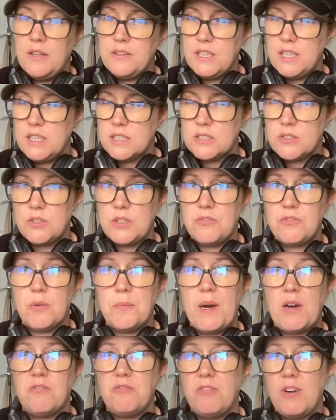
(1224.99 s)
think I sold it for
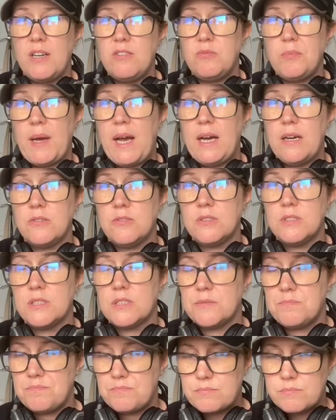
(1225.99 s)
about £5,